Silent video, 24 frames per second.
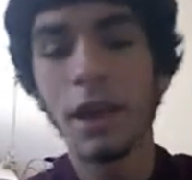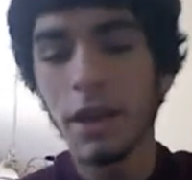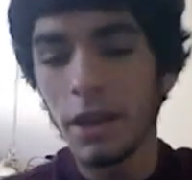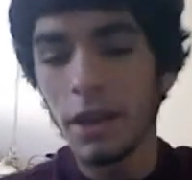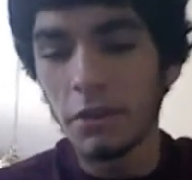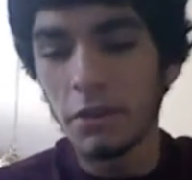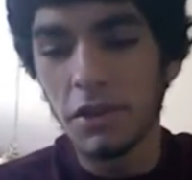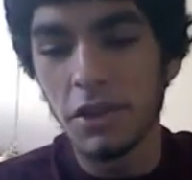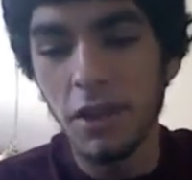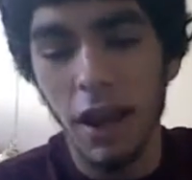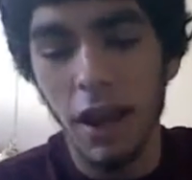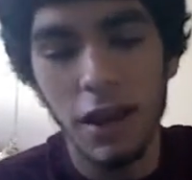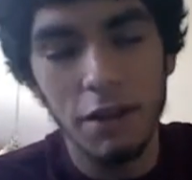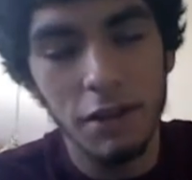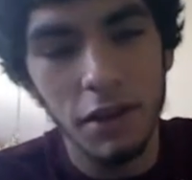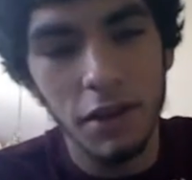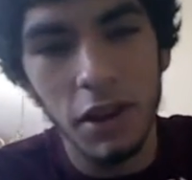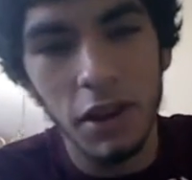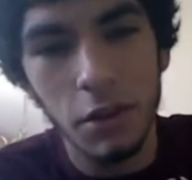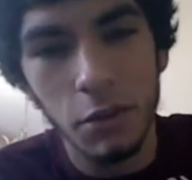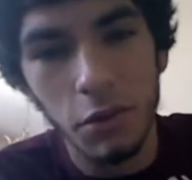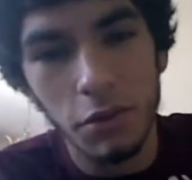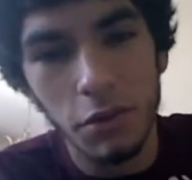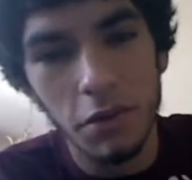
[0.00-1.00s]
He was not even
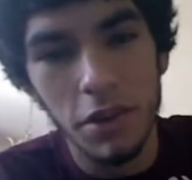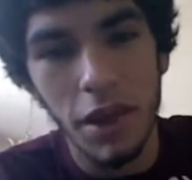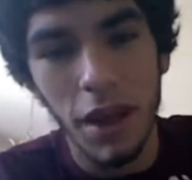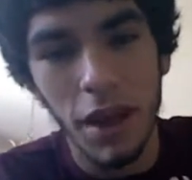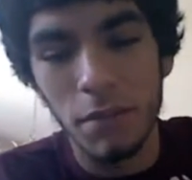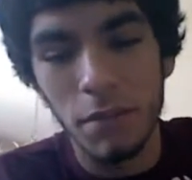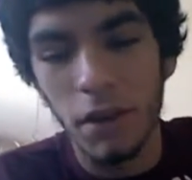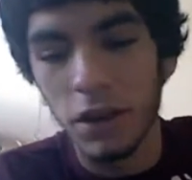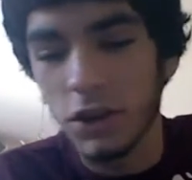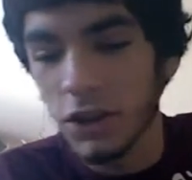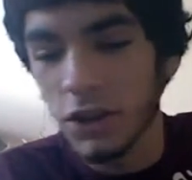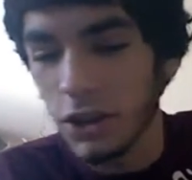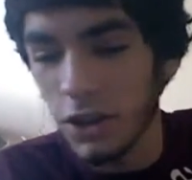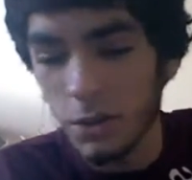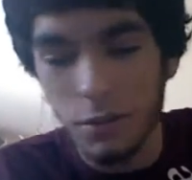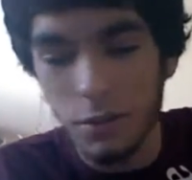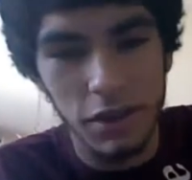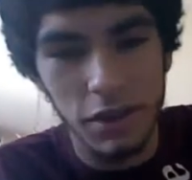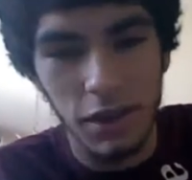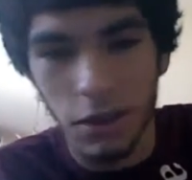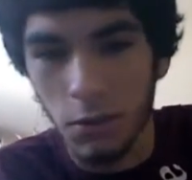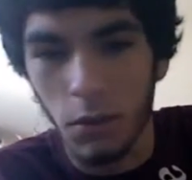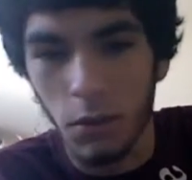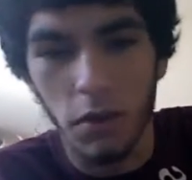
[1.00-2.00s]
in the movie that much, and he
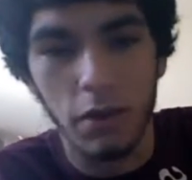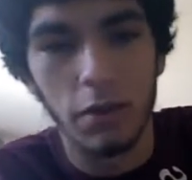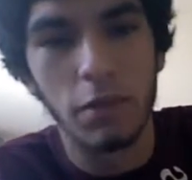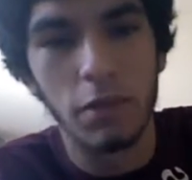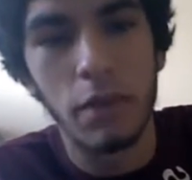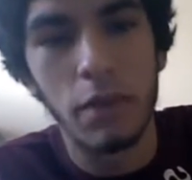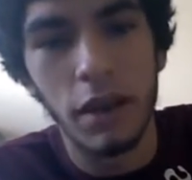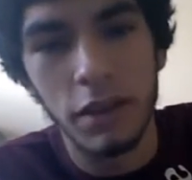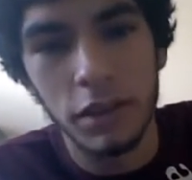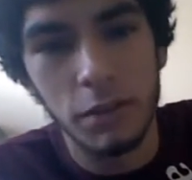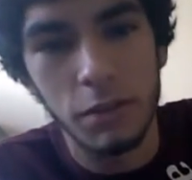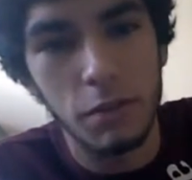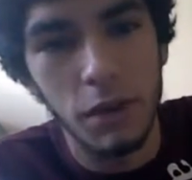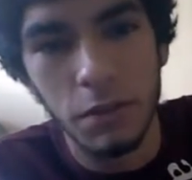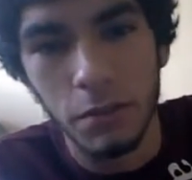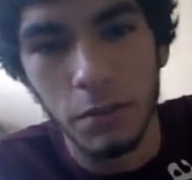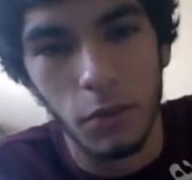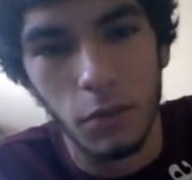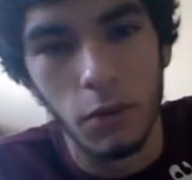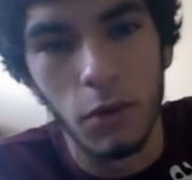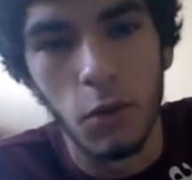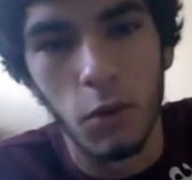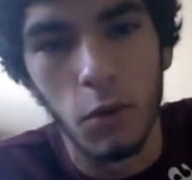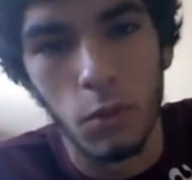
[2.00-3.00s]
was like one of the best people
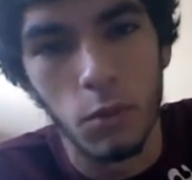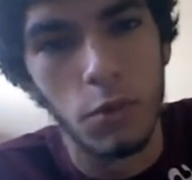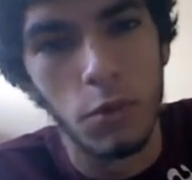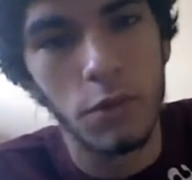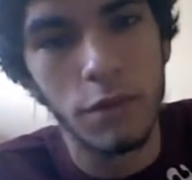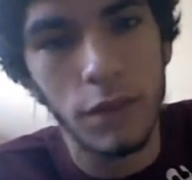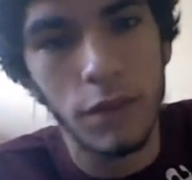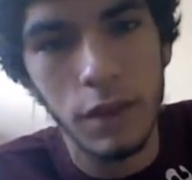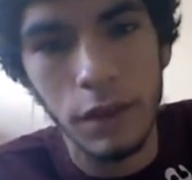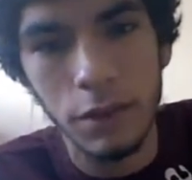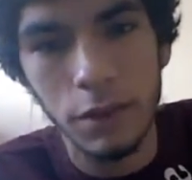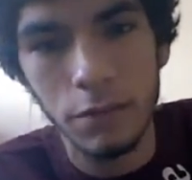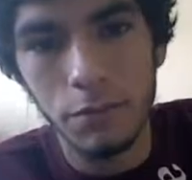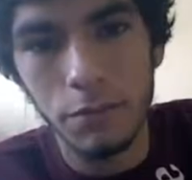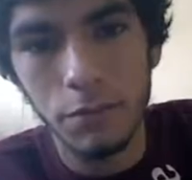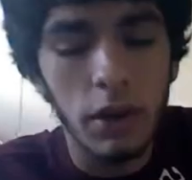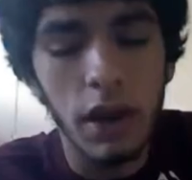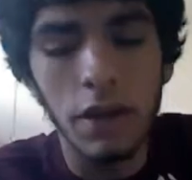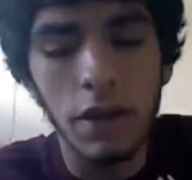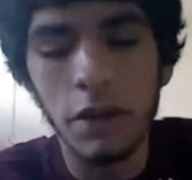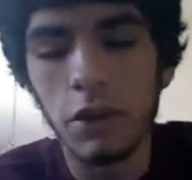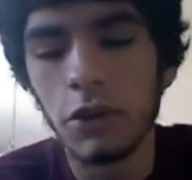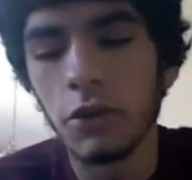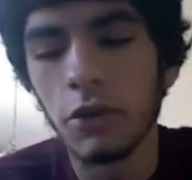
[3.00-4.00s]
in the whole movie.
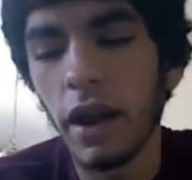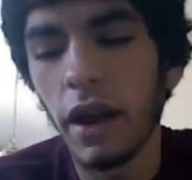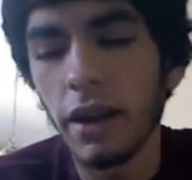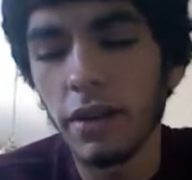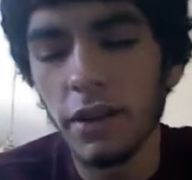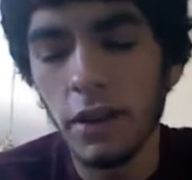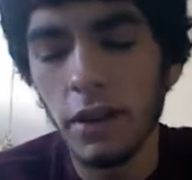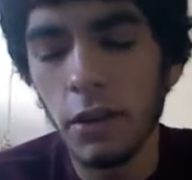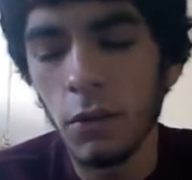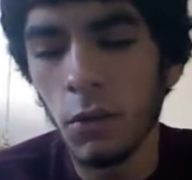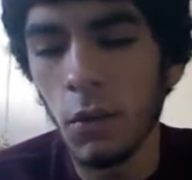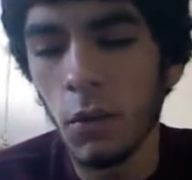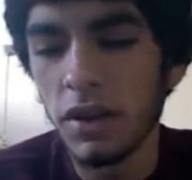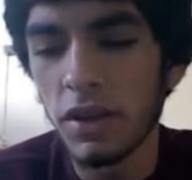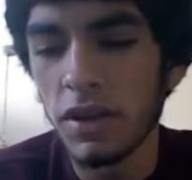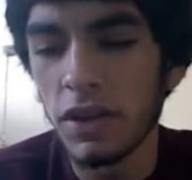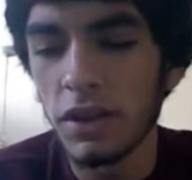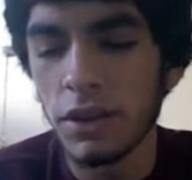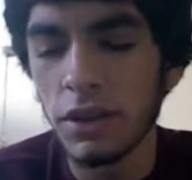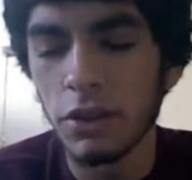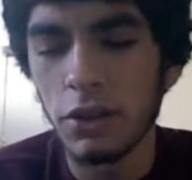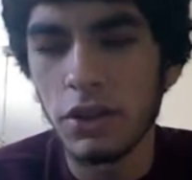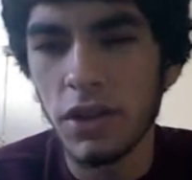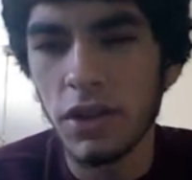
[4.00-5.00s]
Okay, the directing
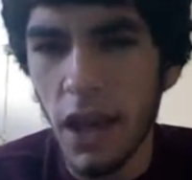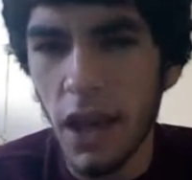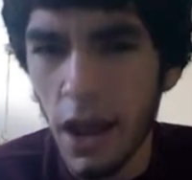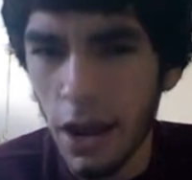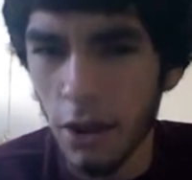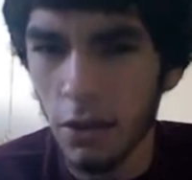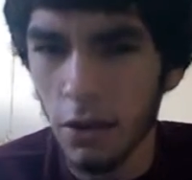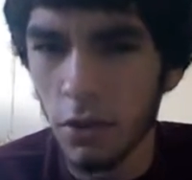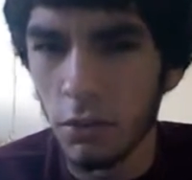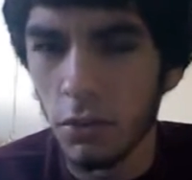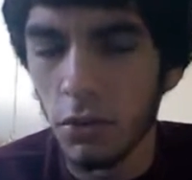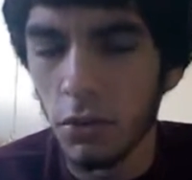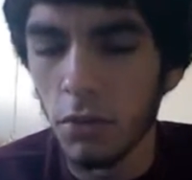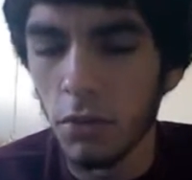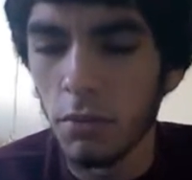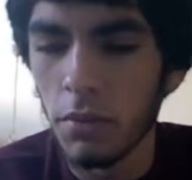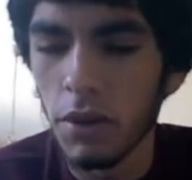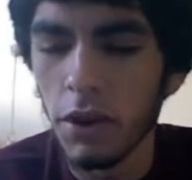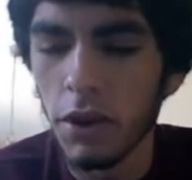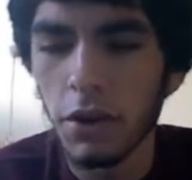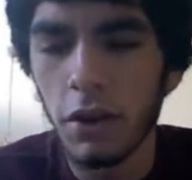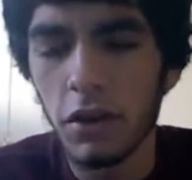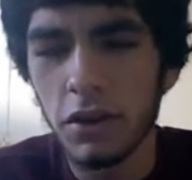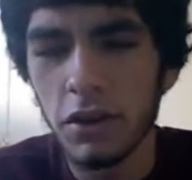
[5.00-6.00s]
wasn't terrible,
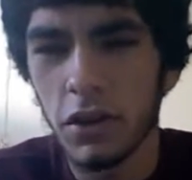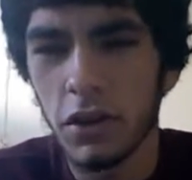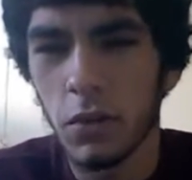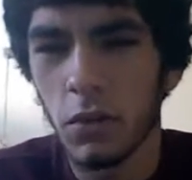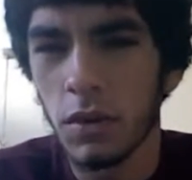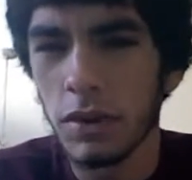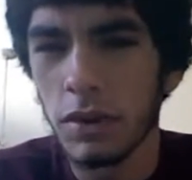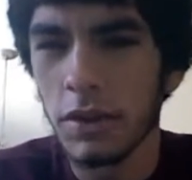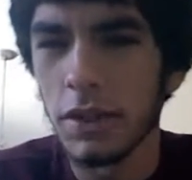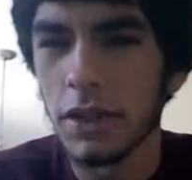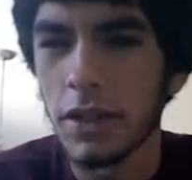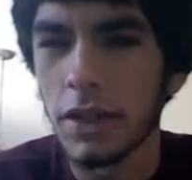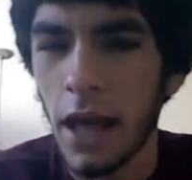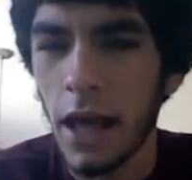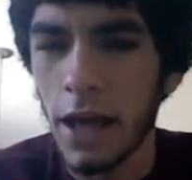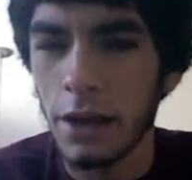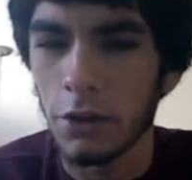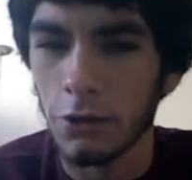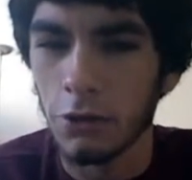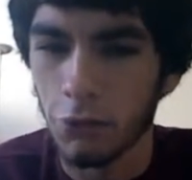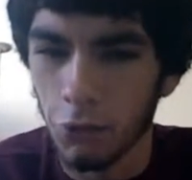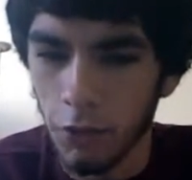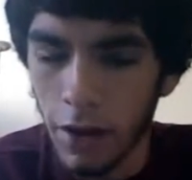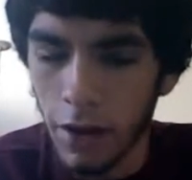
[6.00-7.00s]
but it also wasn't
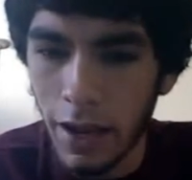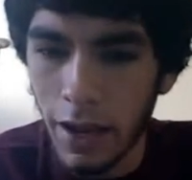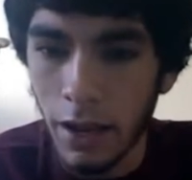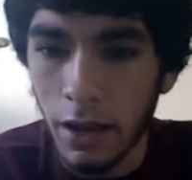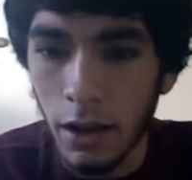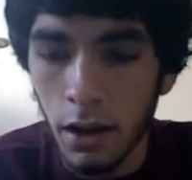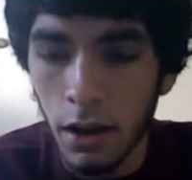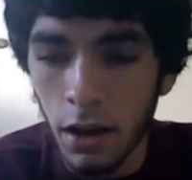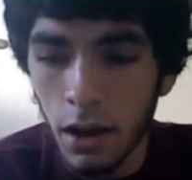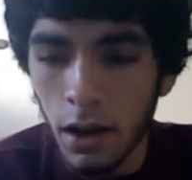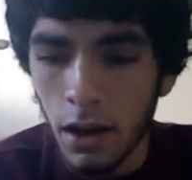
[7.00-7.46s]
that great.